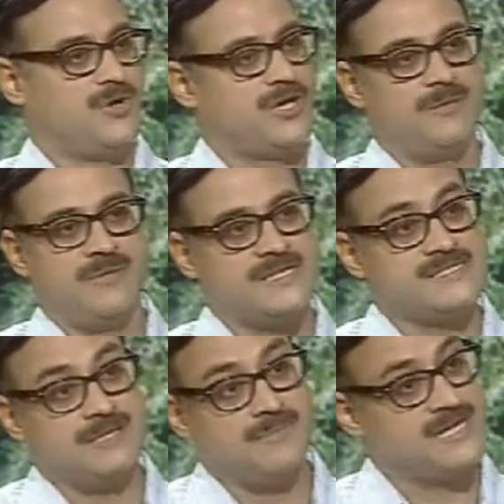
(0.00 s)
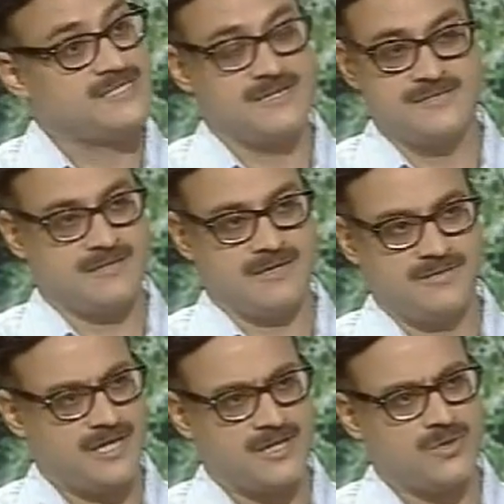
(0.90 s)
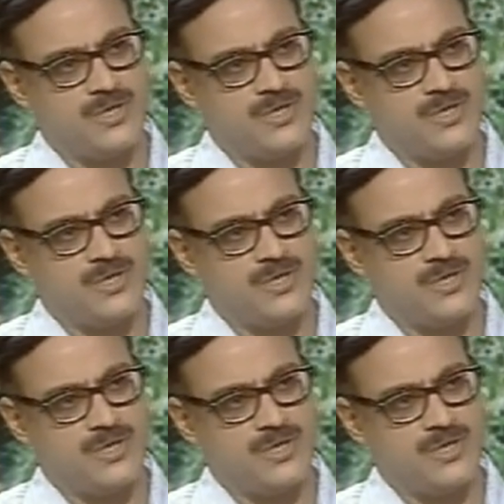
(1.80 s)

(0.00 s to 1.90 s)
modern medicines, they are